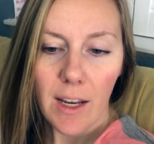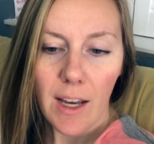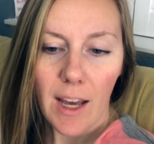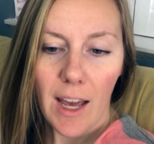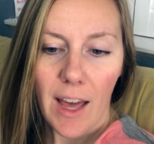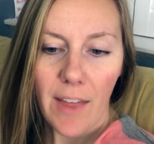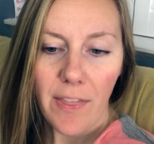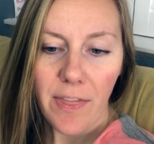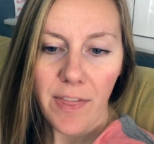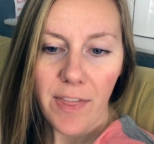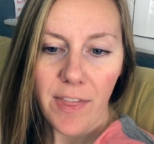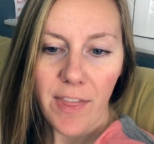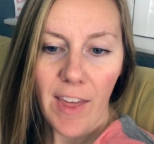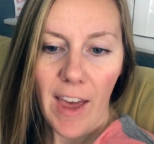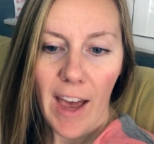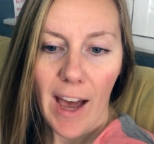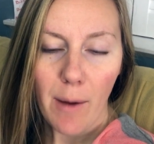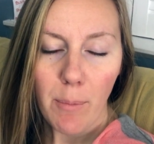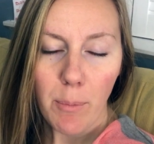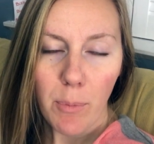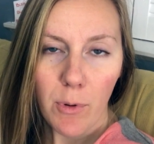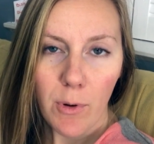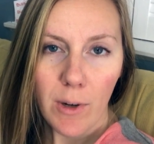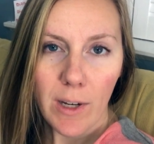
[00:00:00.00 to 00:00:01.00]
At
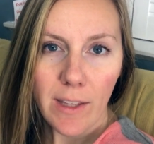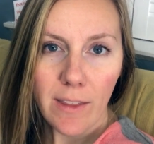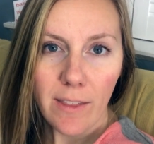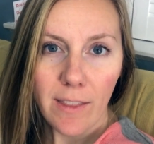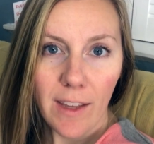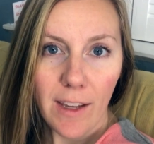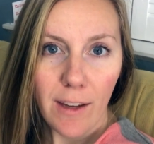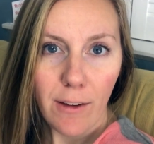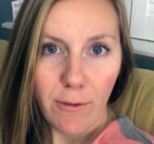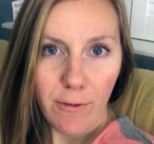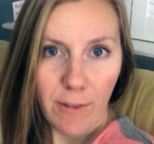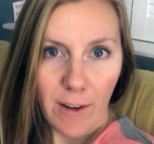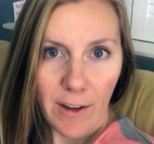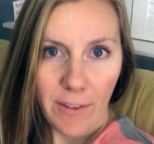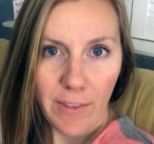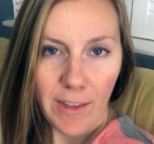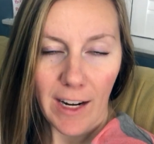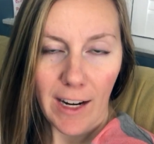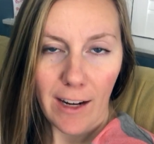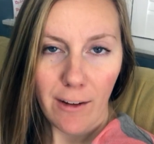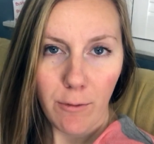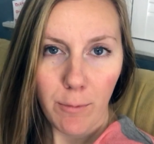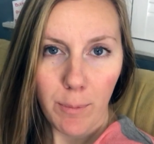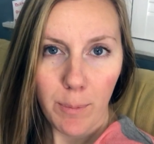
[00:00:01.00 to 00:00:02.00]
that point, they found
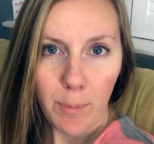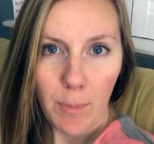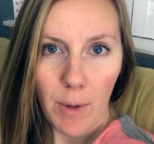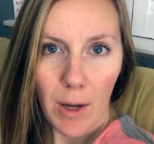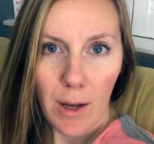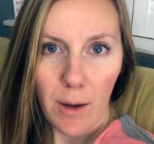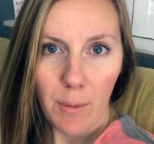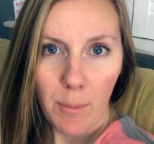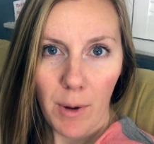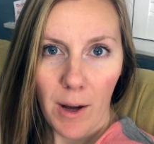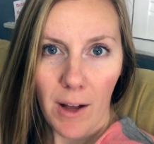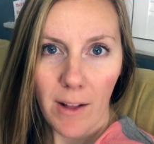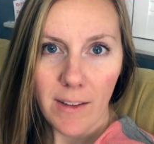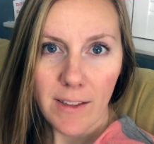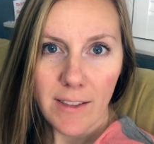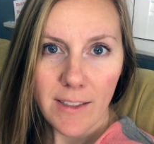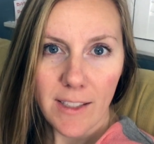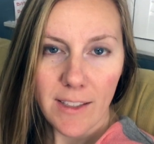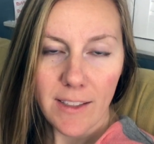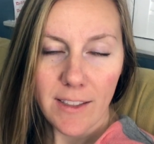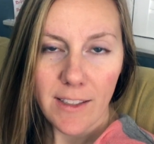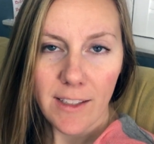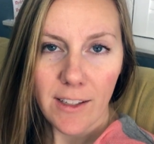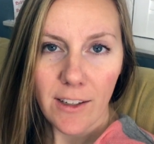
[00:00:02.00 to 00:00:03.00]
that I have
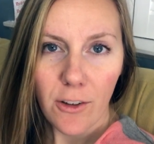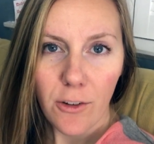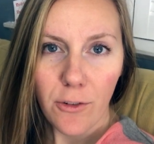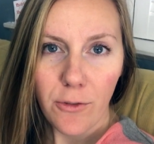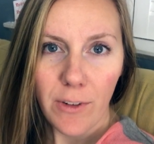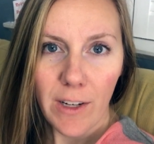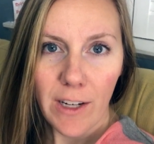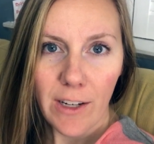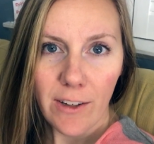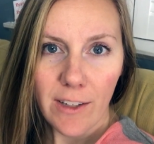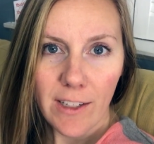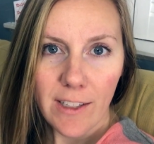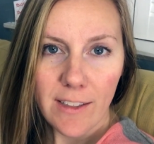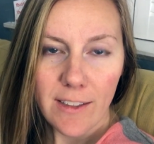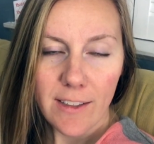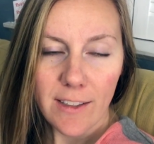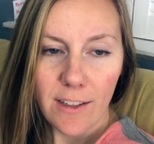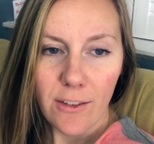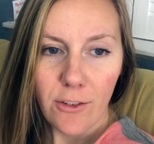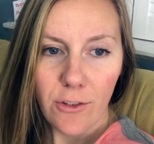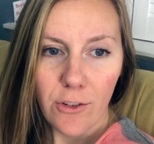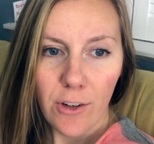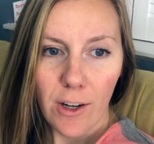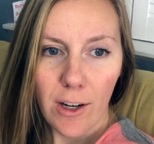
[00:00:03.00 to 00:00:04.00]
polycystic ovarian
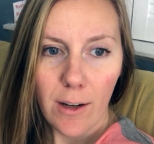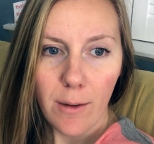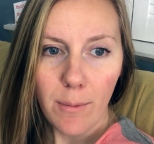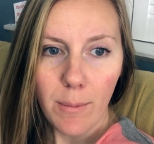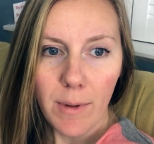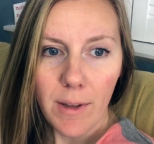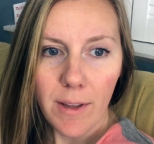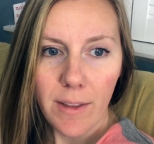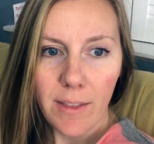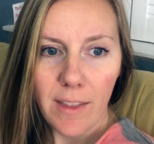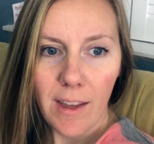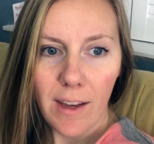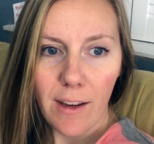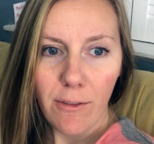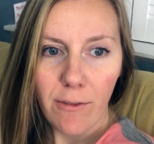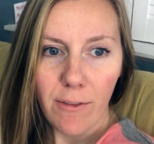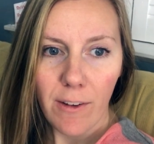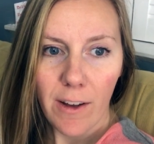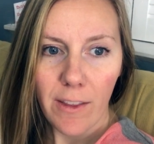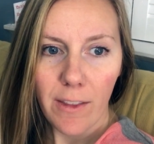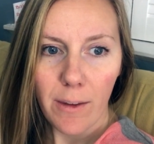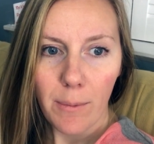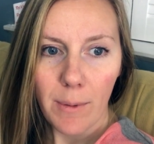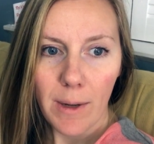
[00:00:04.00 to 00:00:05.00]
syndrome. They
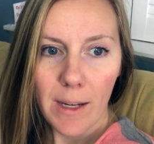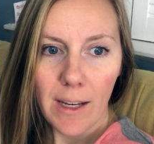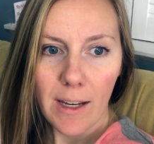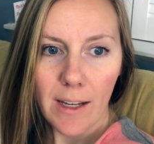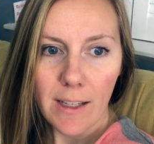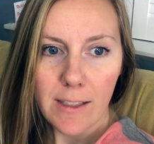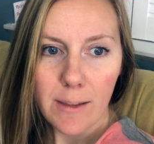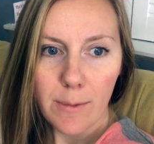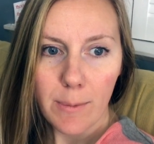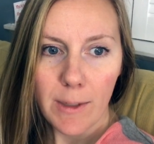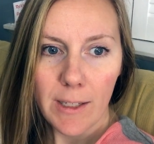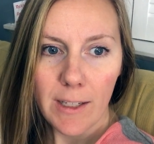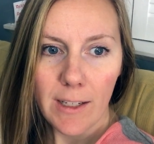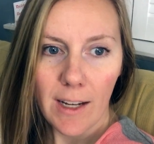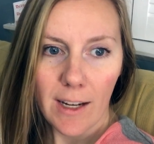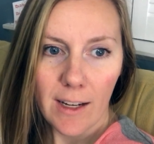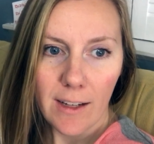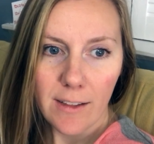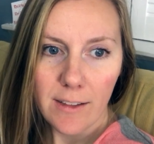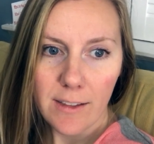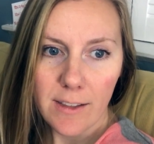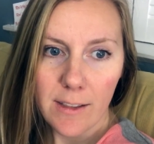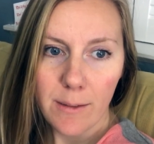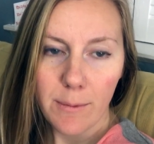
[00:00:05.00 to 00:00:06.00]
found that my husband
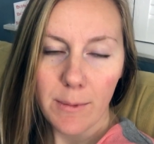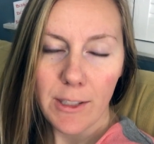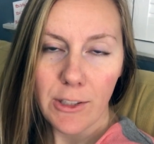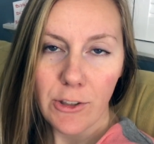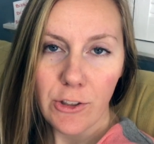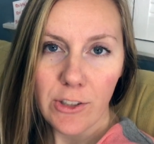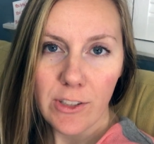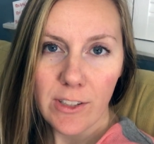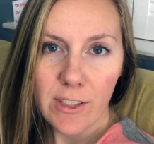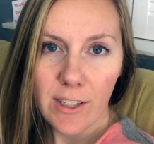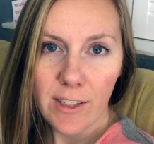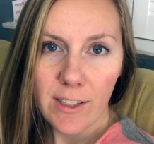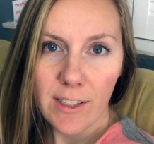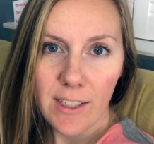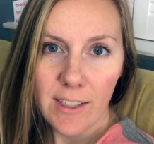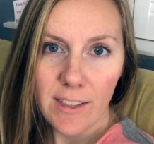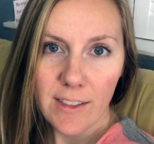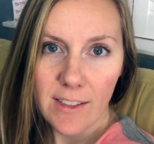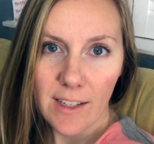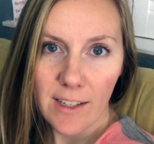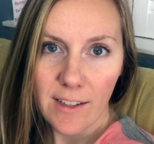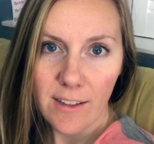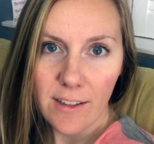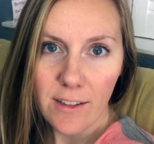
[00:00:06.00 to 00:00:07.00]
has some issues on
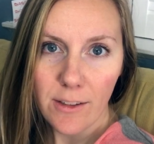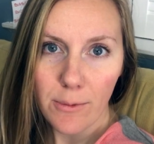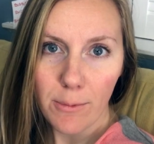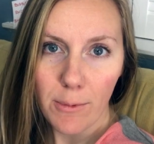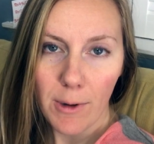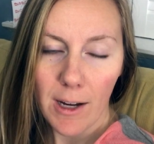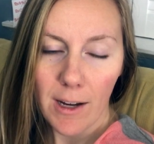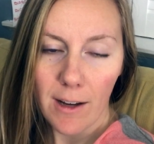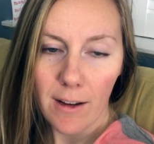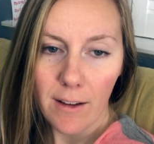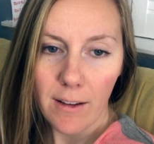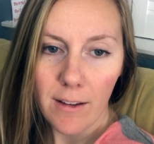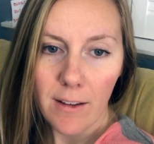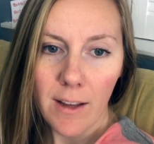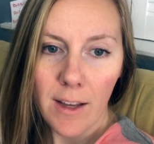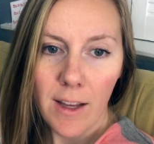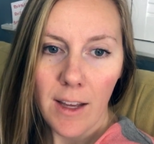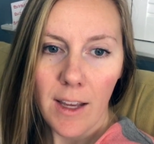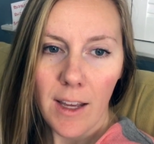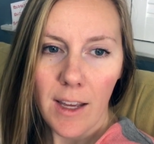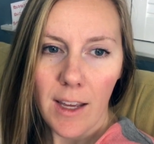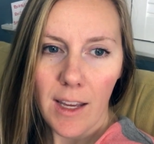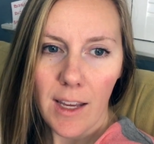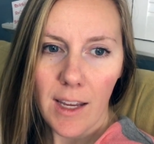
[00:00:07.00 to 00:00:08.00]
his end as well.
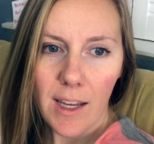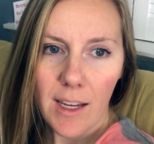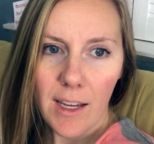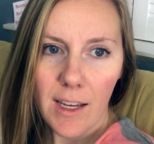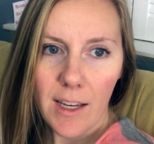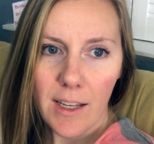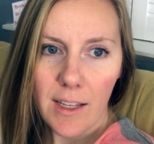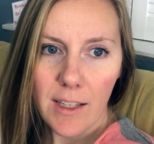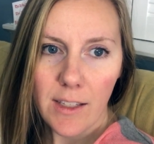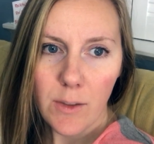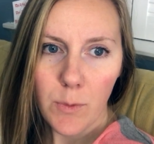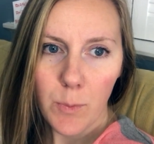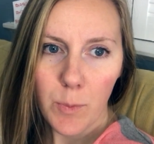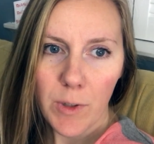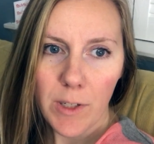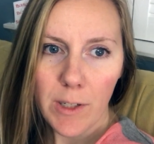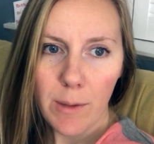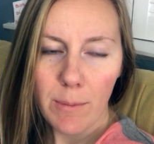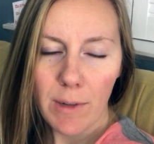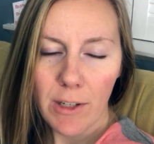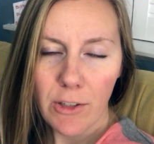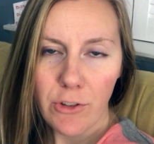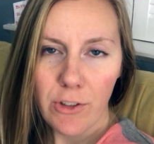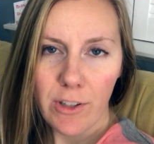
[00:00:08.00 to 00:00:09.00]
And
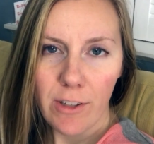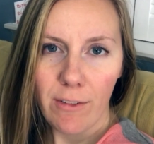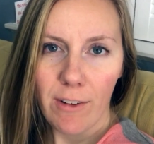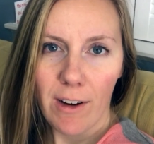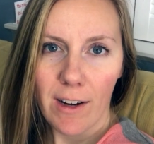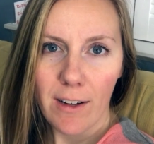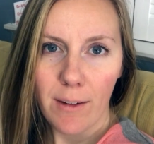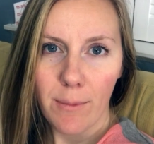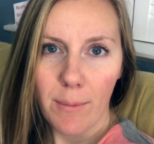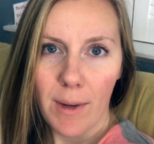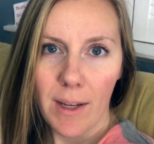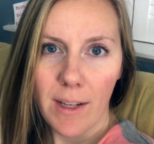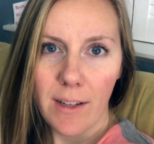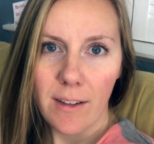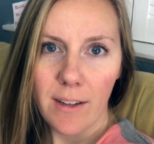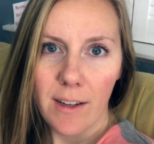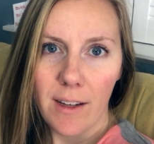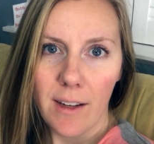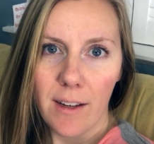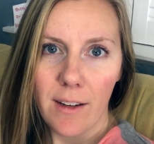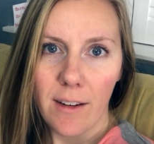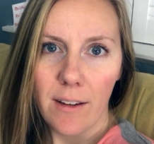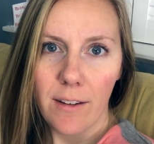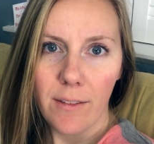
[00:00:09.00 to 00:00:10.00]
pretty much they
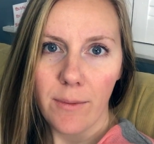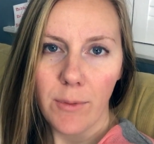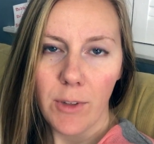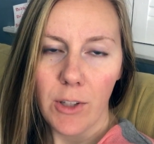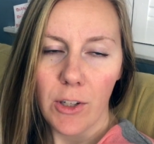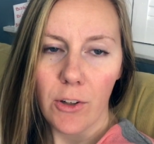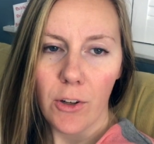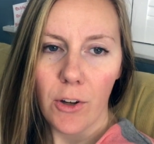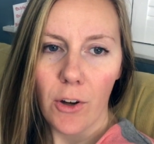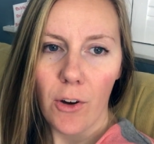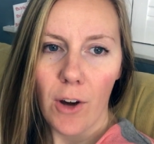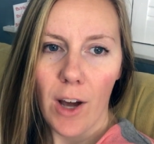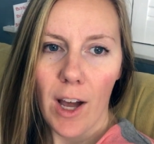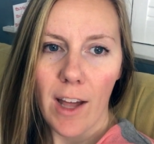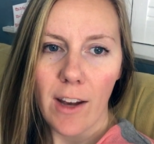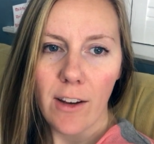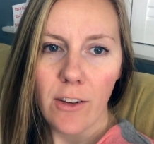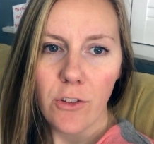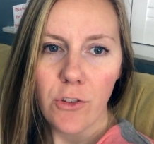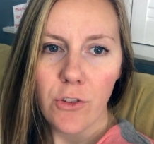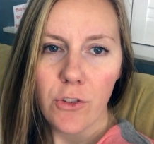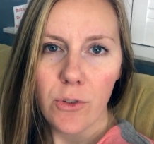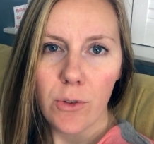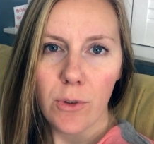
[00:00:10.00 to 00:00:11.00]
recommended, go ahead
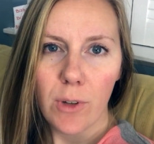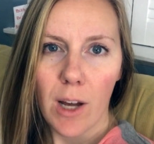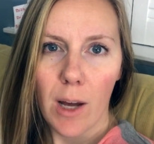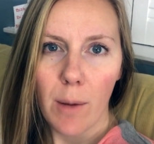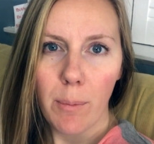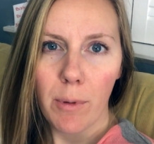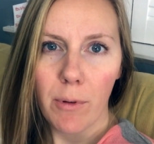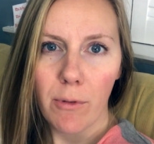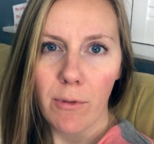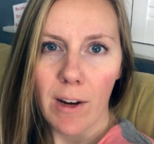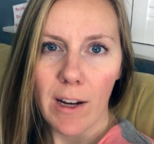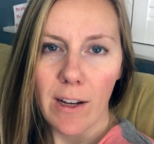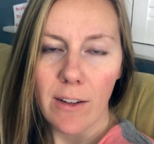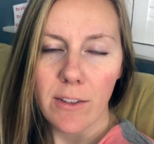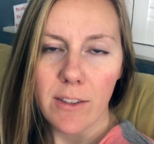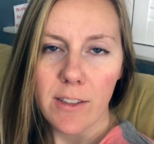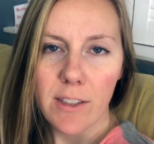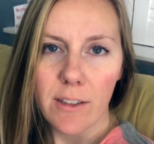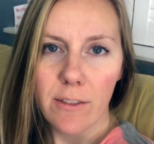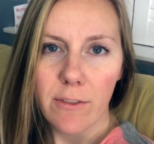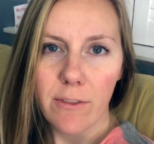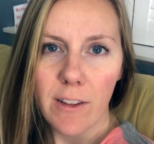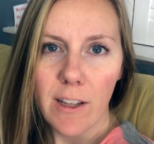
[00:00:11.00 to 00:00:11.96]
and do a couple rounds of